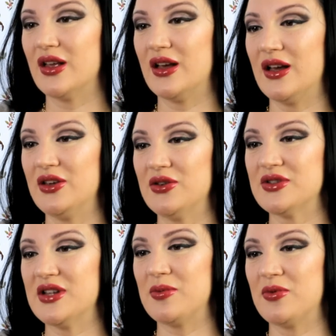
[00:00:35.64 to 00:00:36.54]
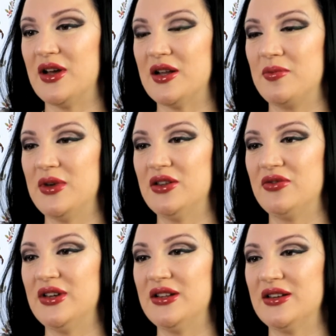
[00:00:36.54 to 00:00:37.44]
I used up quite a bit
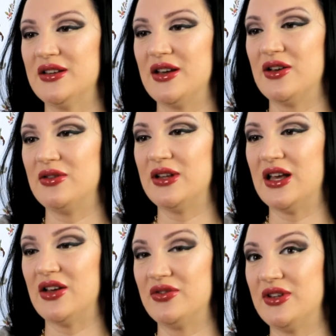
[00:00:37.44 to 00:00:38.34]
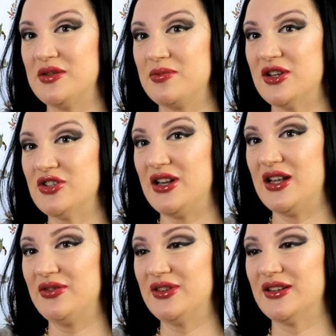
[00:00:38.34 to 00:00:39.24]
of it. I only have this much
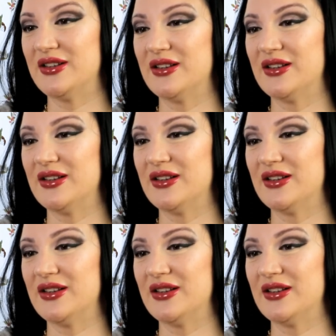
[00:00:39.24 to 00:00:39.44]
left.